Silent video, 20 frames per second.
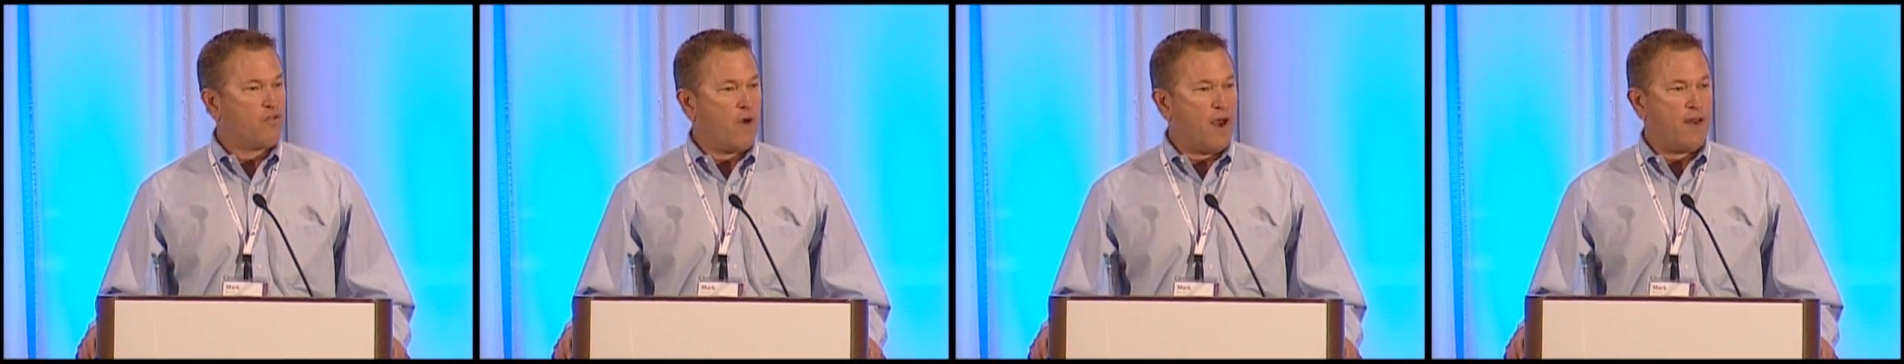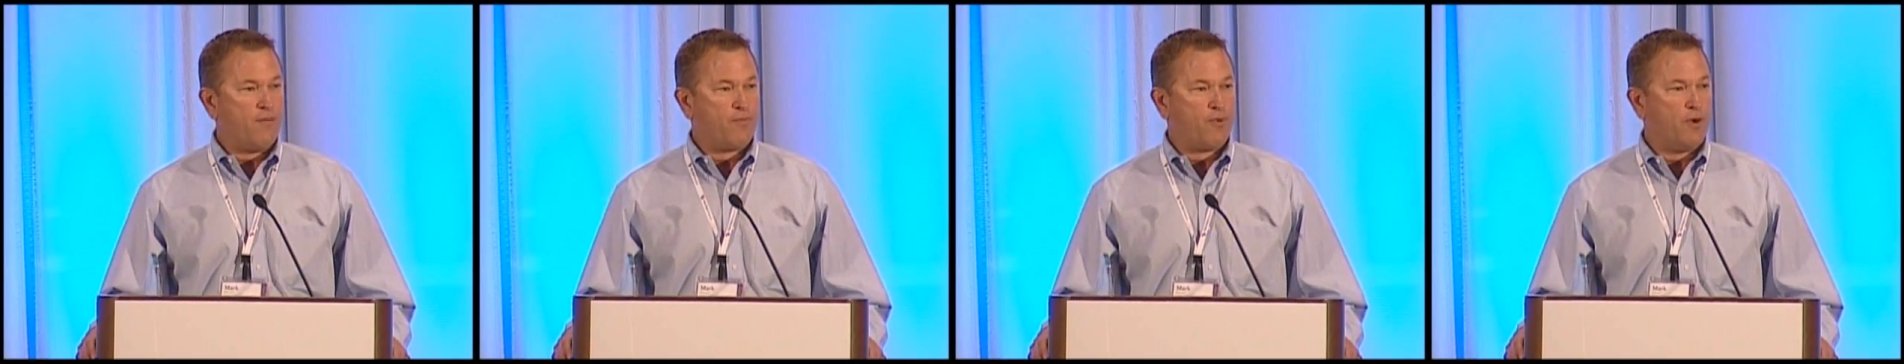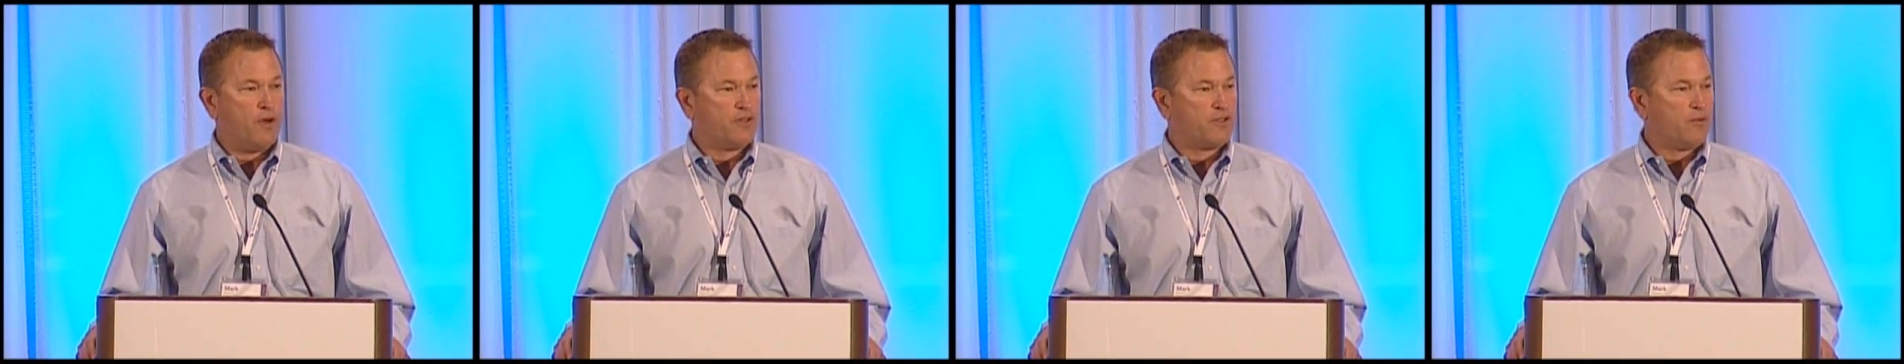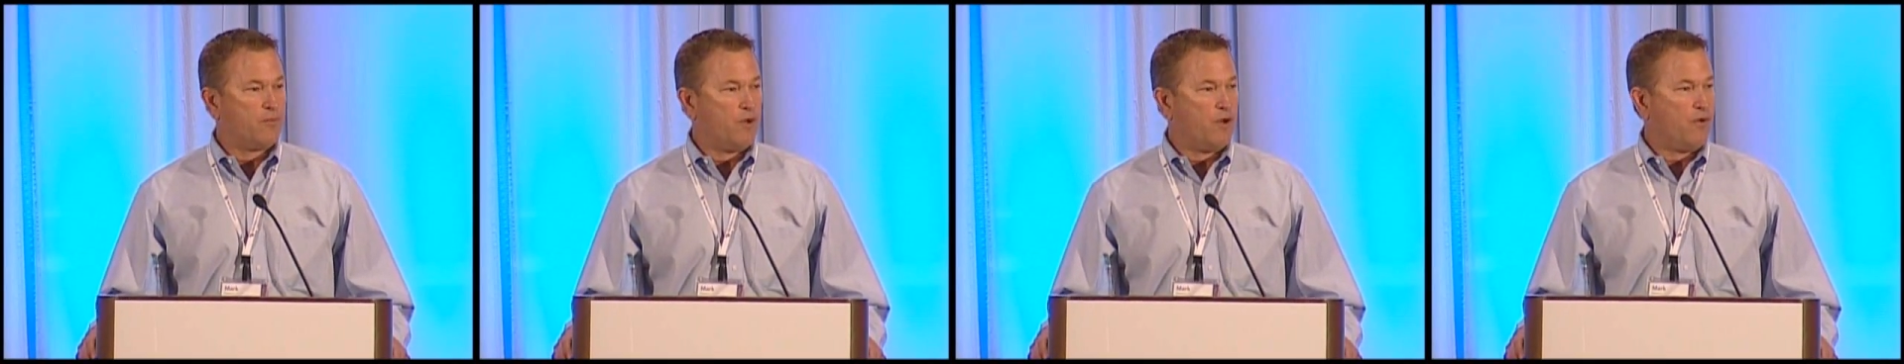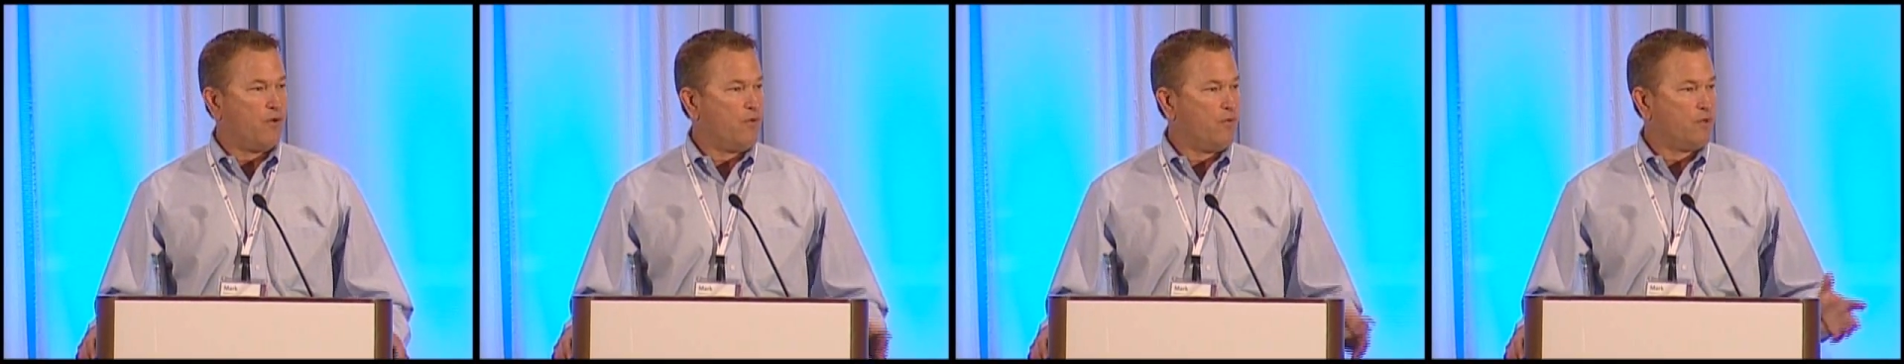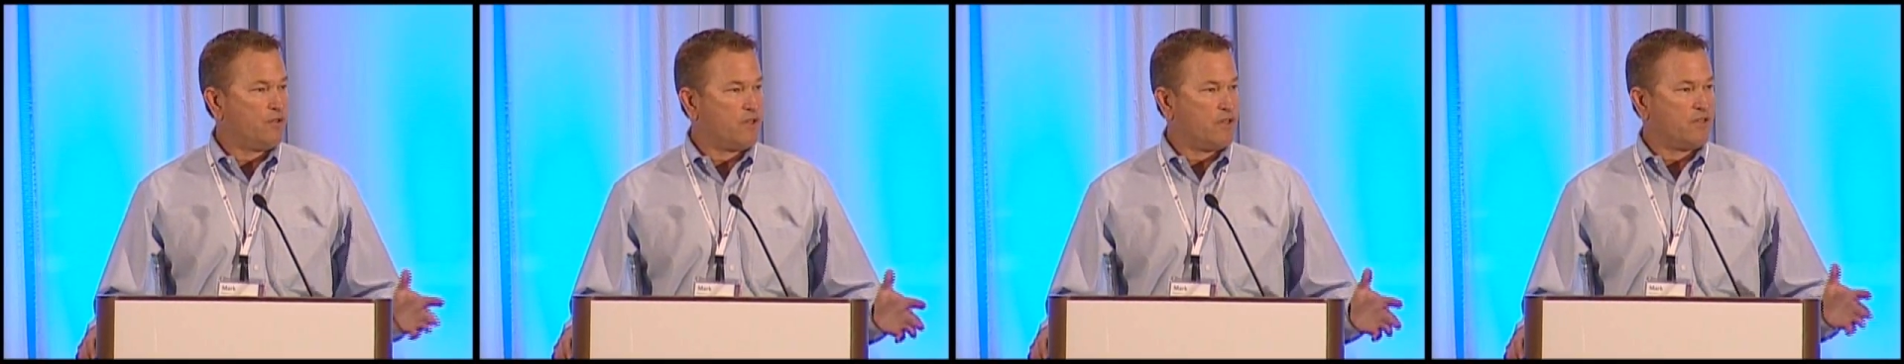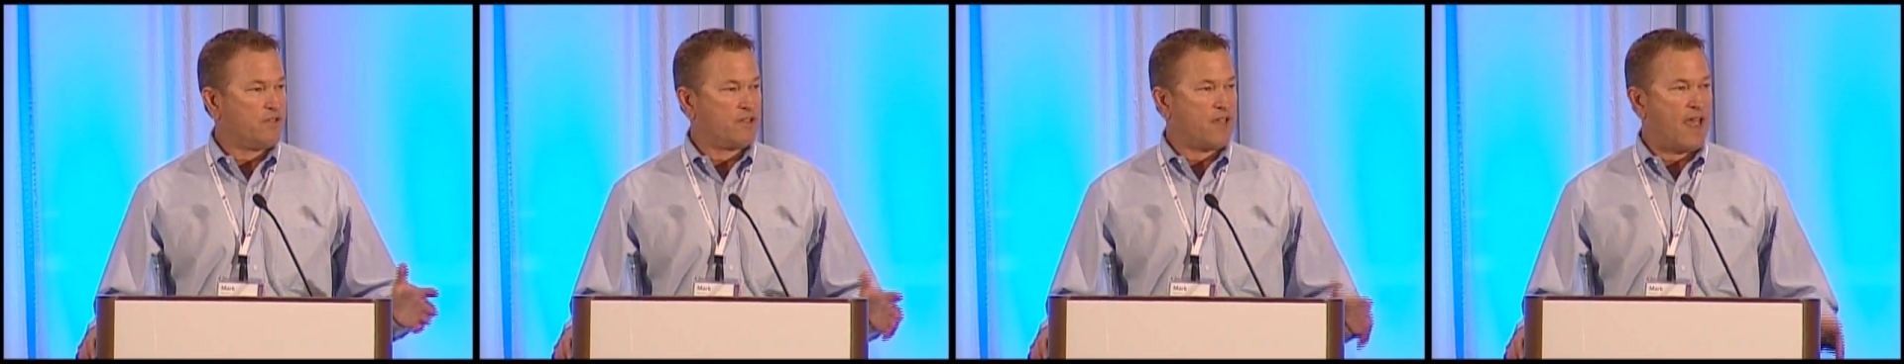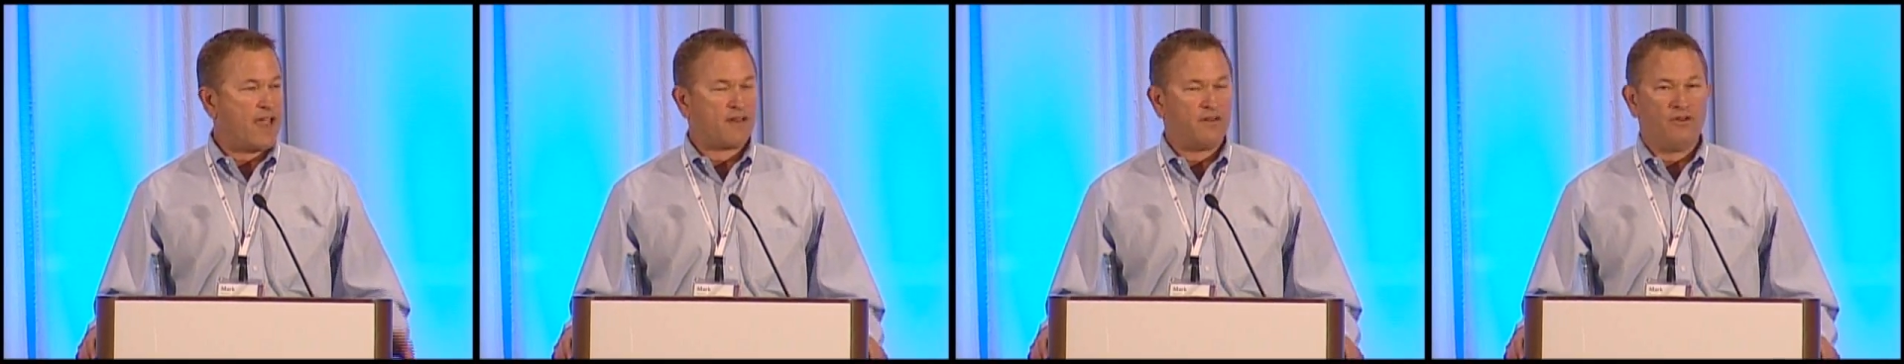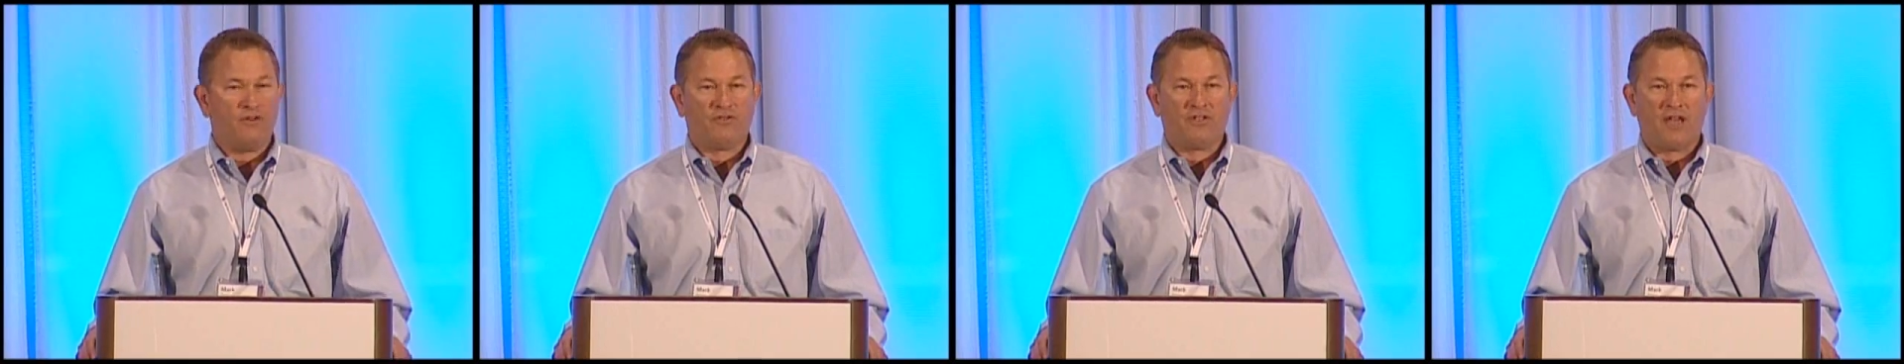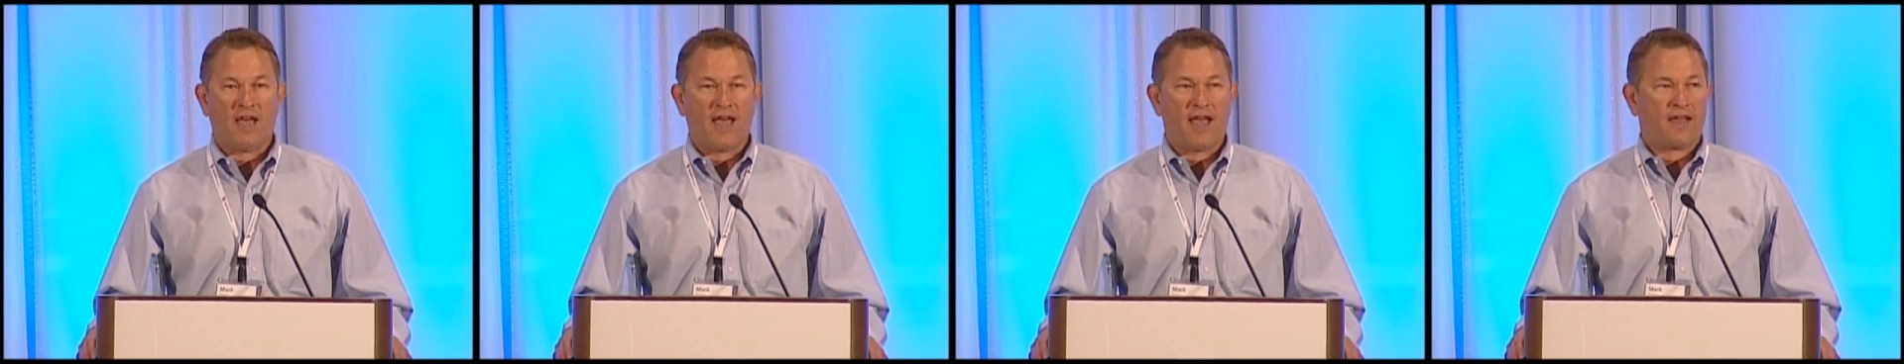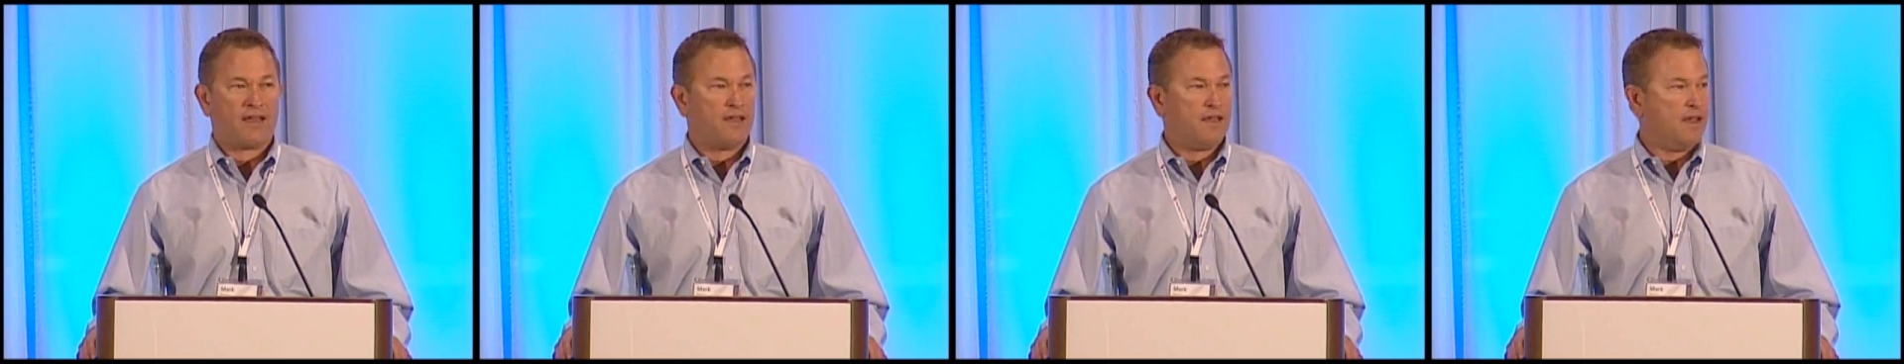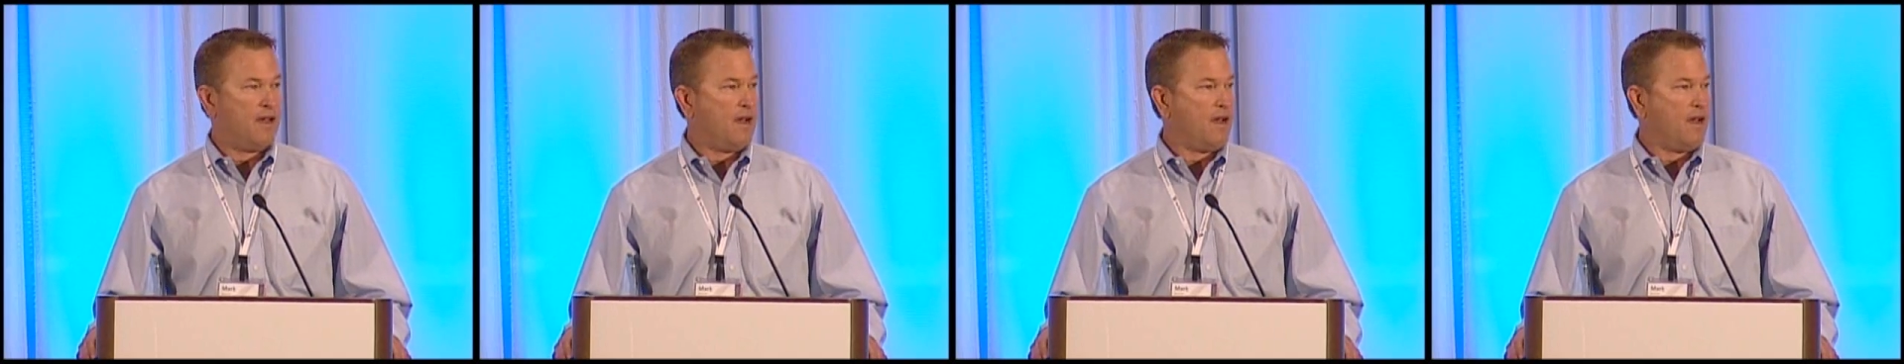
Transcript: great principal, was at SAC New Tech,